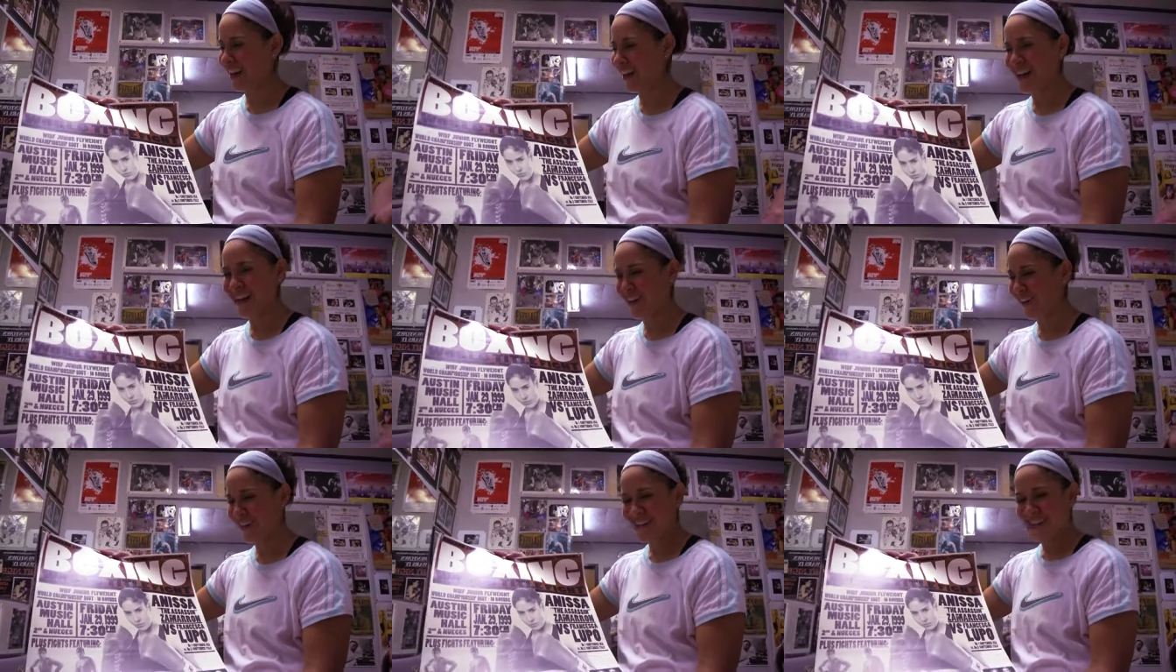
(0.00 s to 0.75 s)
going to go.
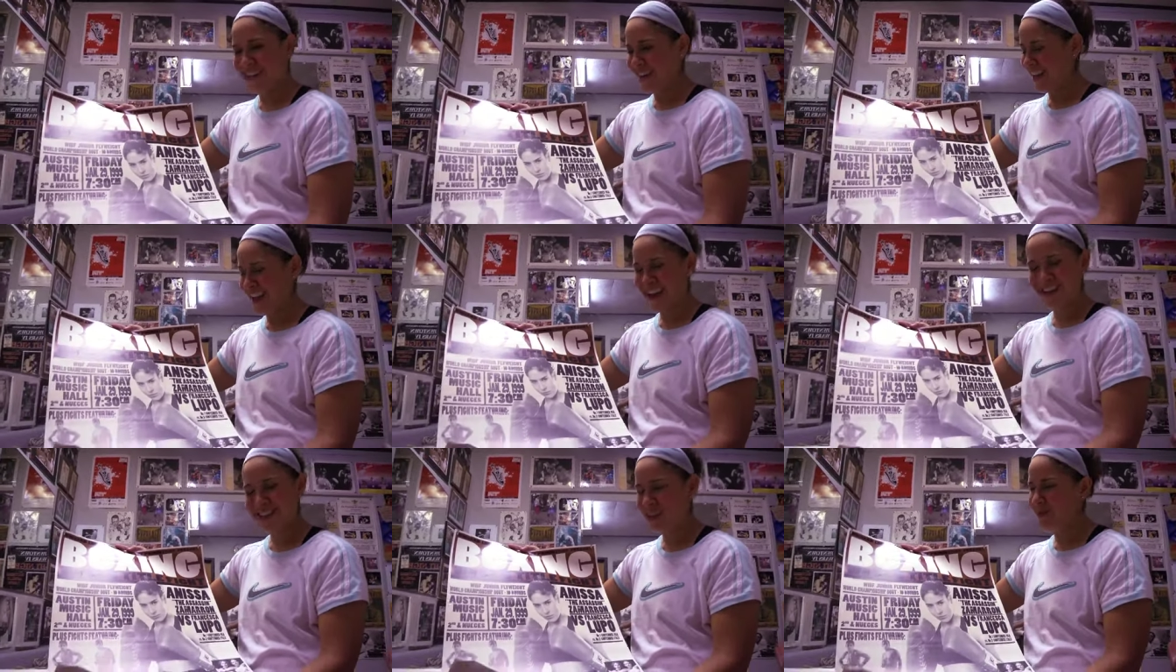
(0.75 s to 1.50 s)
Gonna go. Yeah,
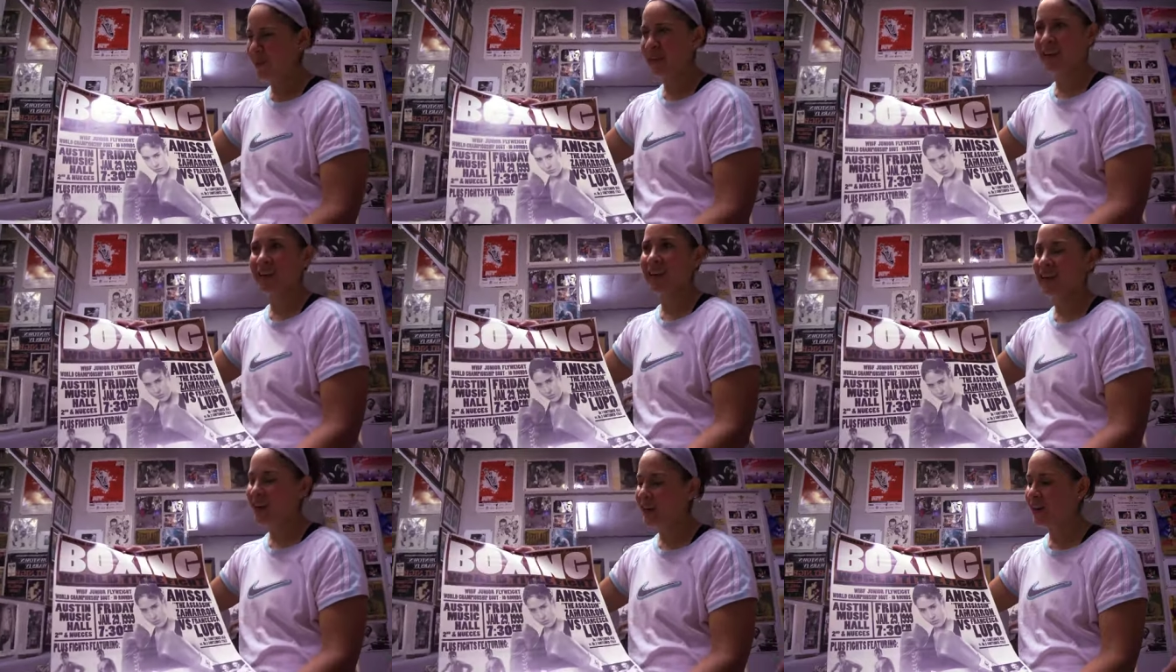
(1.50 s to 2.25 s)
yeah, is anybody going
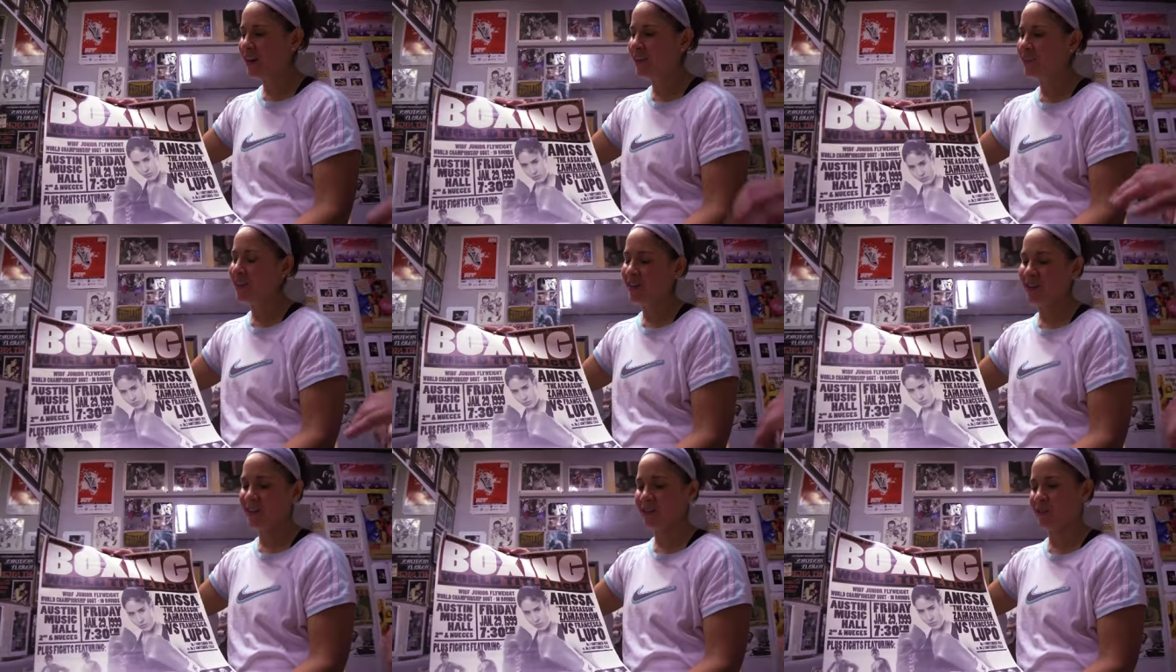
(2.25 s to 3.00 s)
to go? You
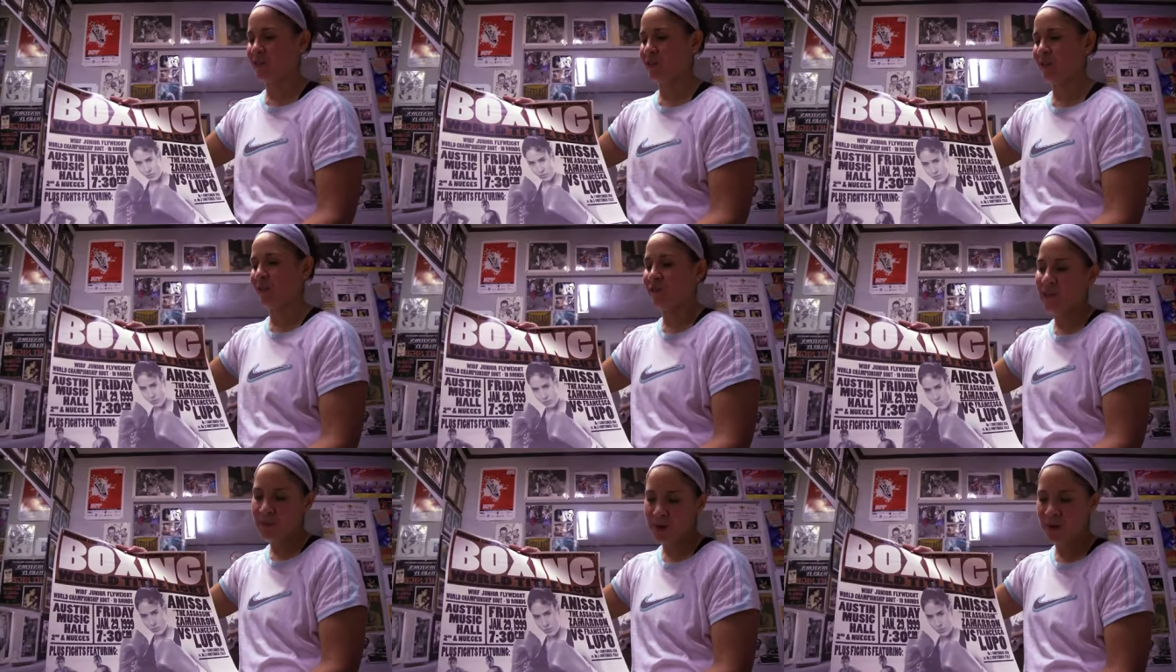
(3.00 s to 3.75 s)
know, it's a
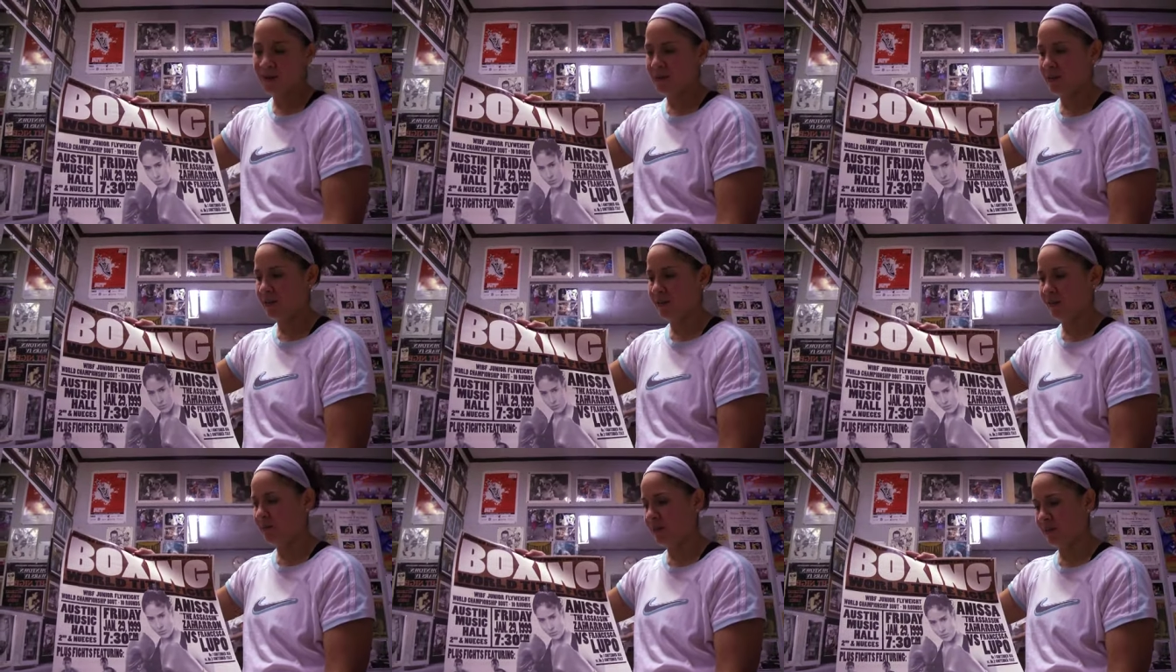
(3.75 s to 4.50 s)
female, you know,
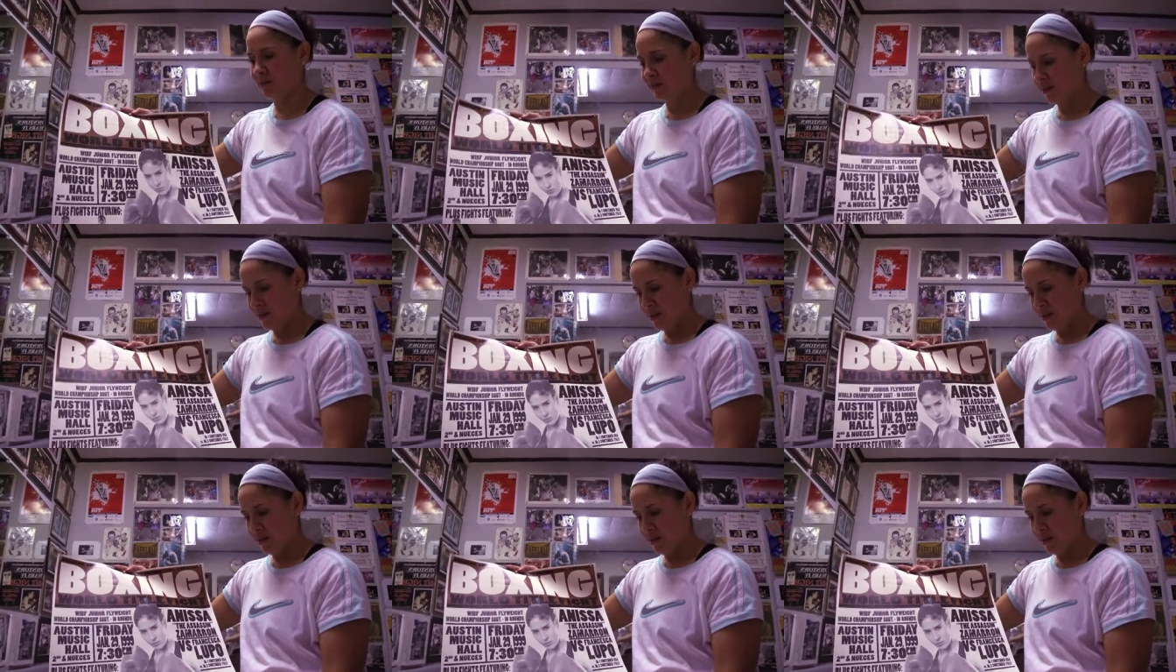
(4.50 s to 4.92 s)
right.